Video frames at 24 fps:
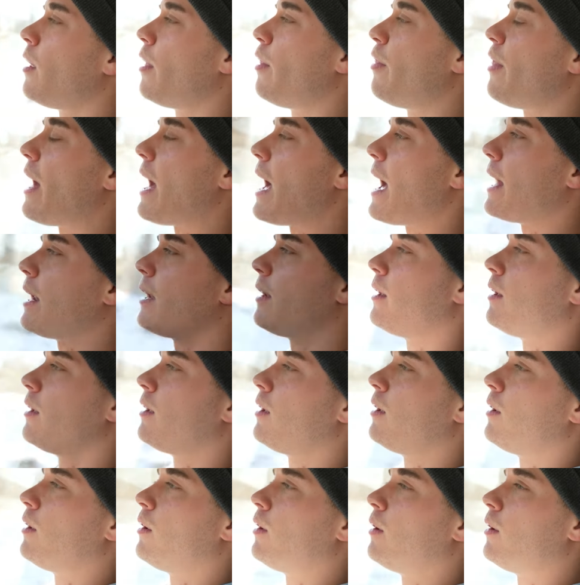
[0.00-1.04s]
that
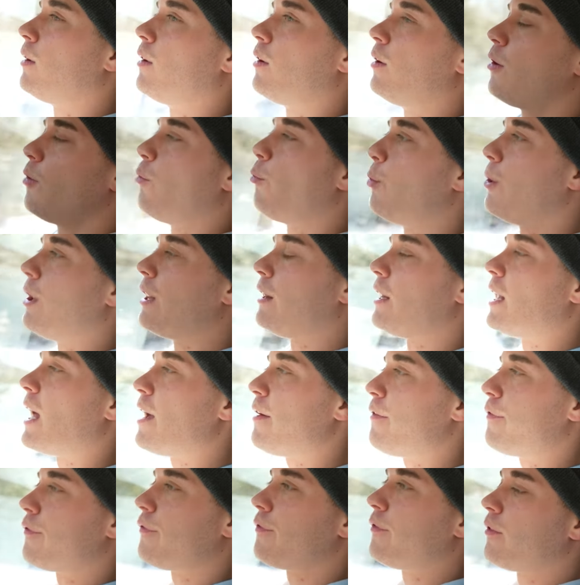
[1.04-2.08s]
when
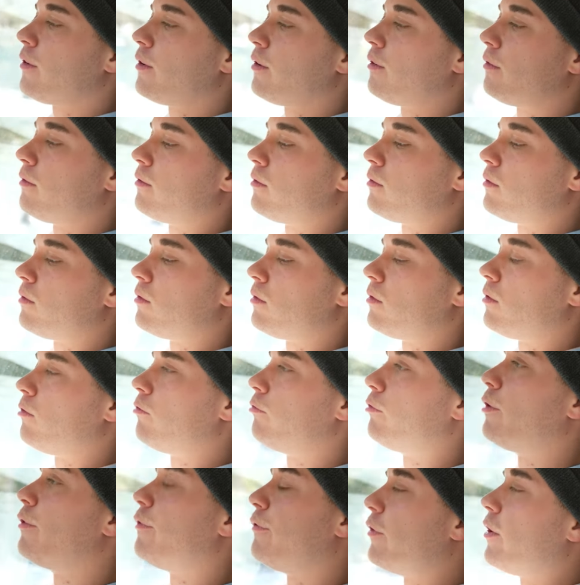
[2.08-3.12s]
life
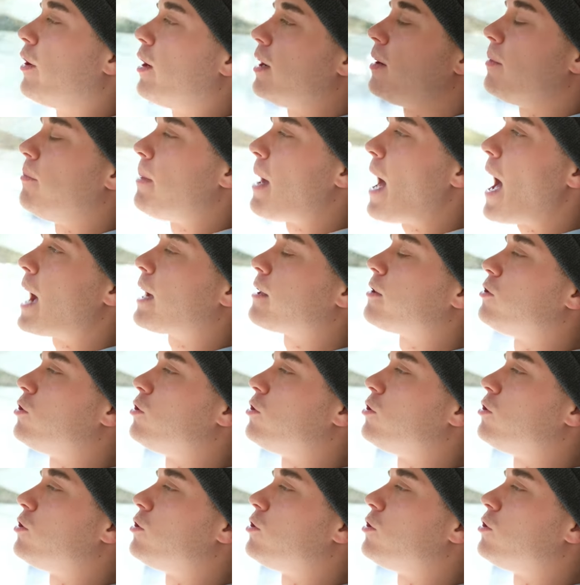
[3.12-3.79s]
reverted back